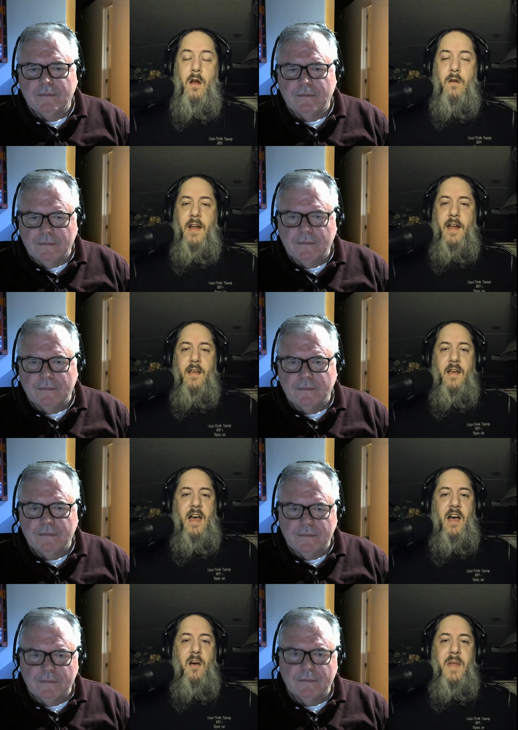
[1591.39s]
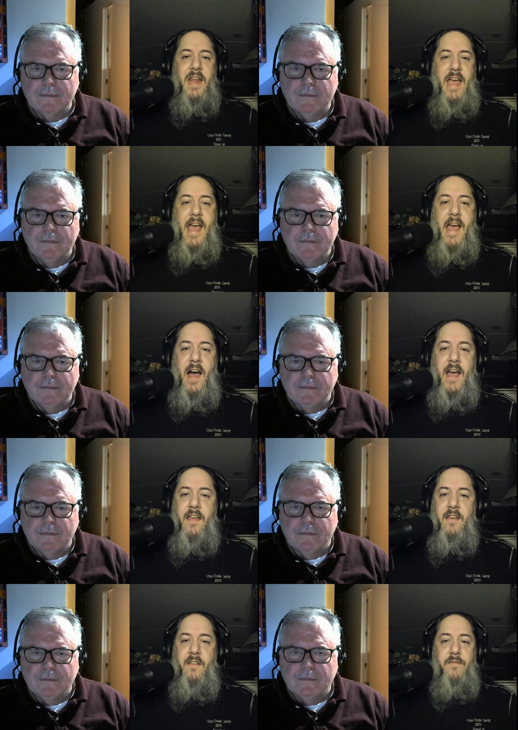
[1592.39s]
Speaker 1: right? How many
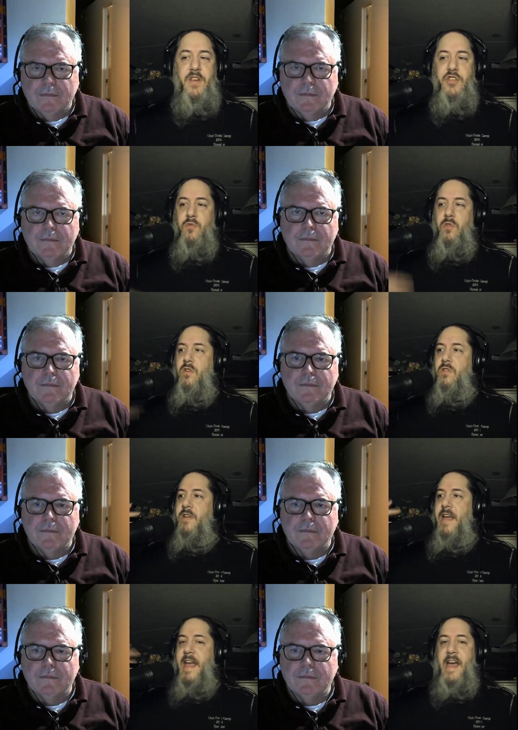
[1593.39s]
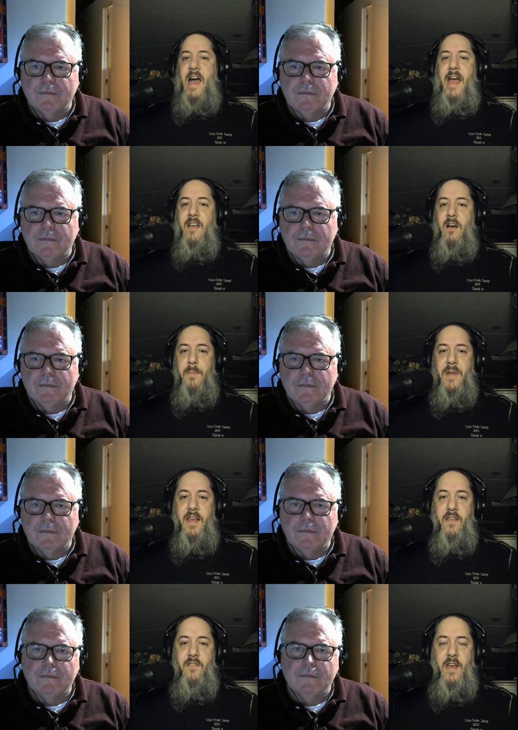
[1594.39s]
AI visual AI
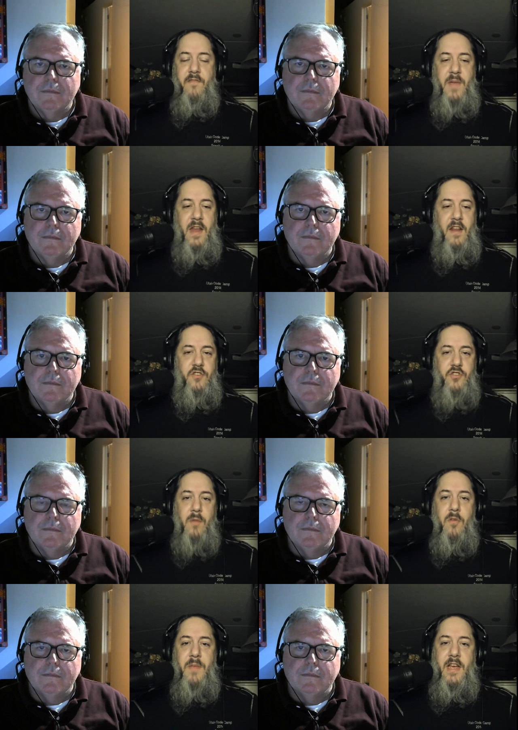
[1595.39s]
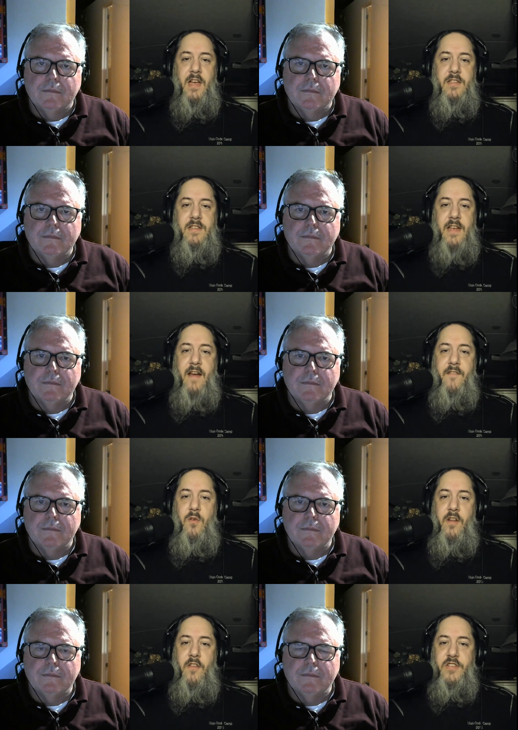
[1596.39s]
companies have been in trouble because
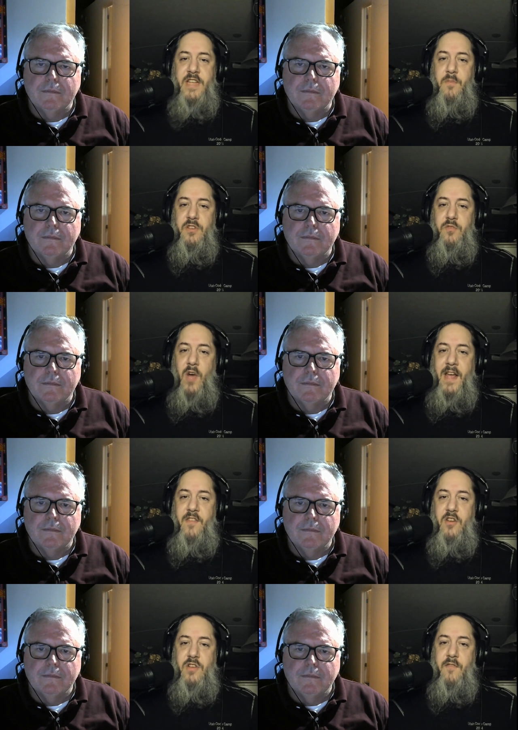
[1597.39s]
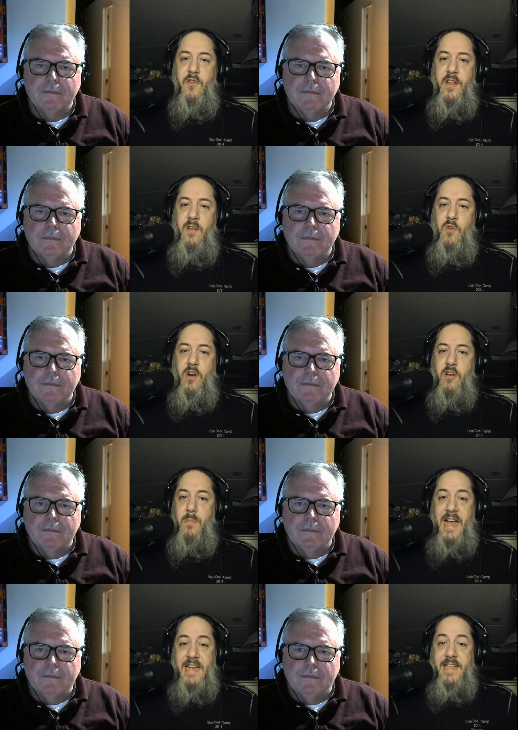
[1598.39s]
everyone on their team was white and their software didn't work on
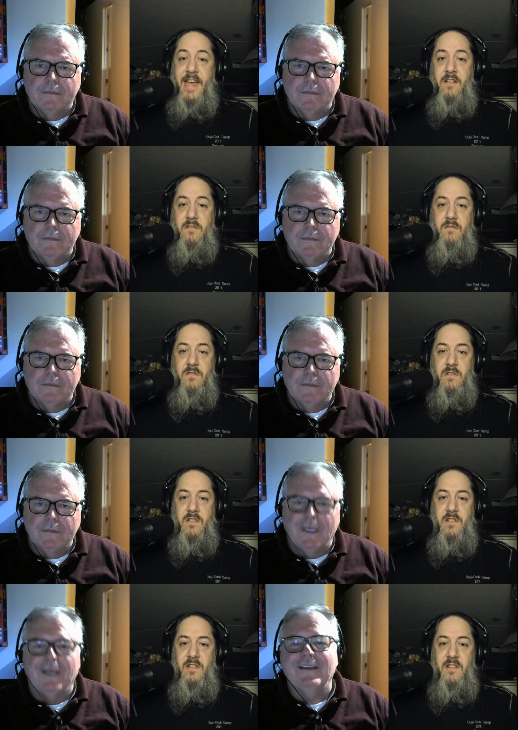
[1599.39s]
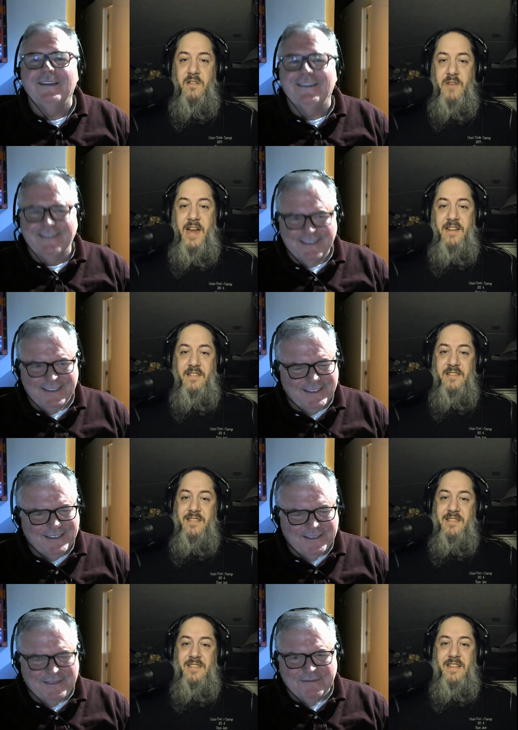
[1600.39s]
black skin? Yeah. Right?
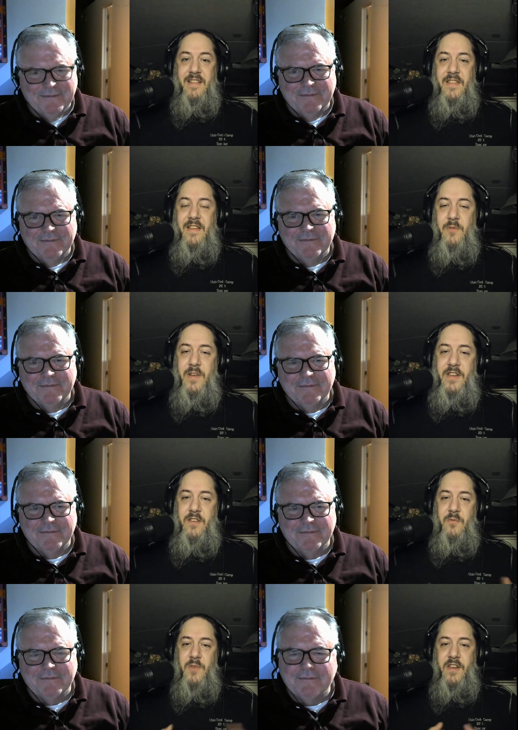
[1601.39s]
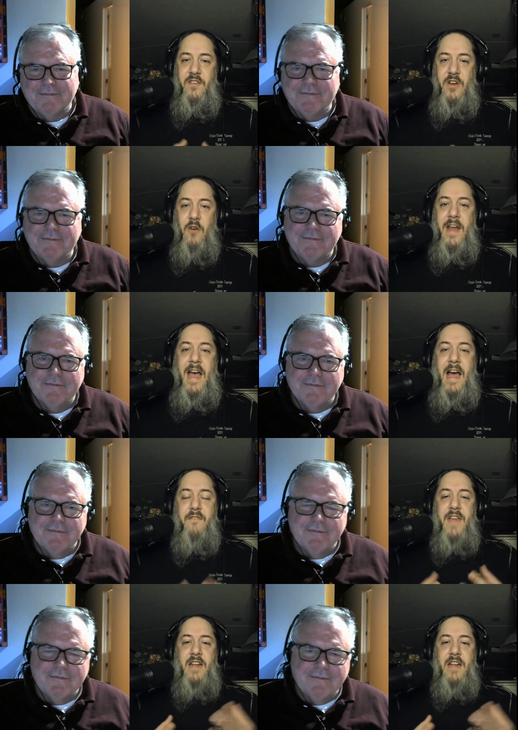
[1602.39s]
When you when you don't
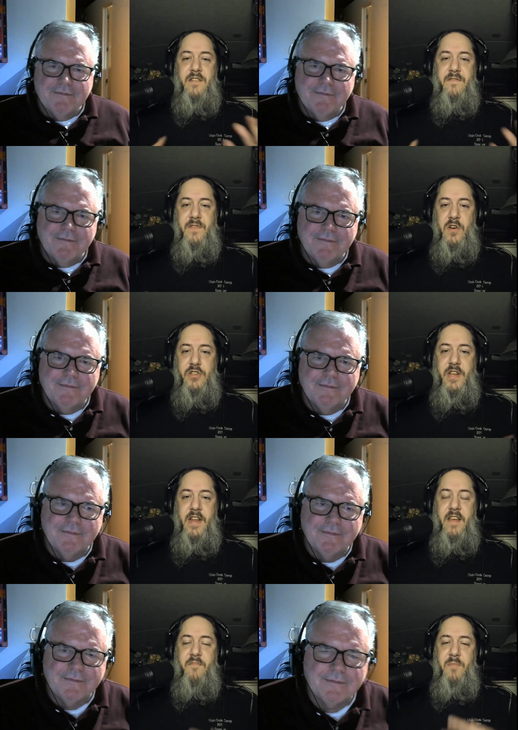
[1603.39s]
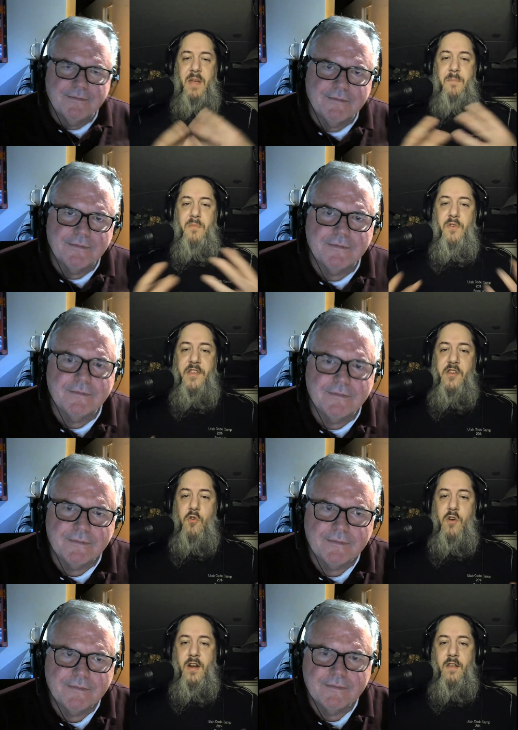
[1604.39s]
have that diversity of people within your
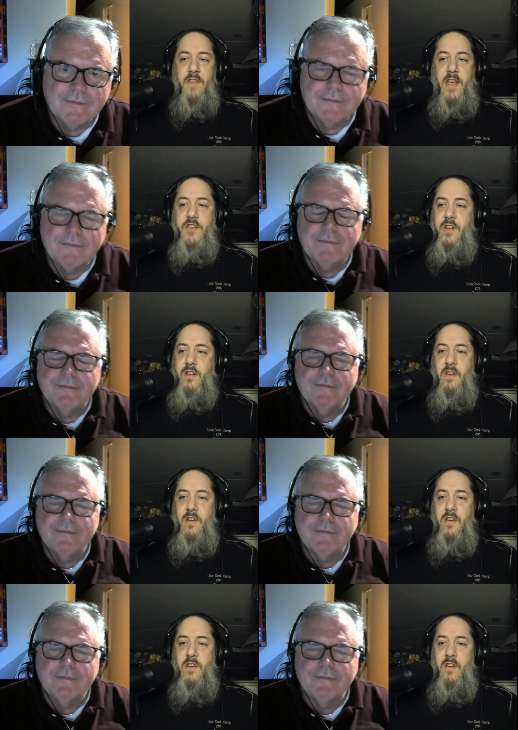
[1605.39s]
organization,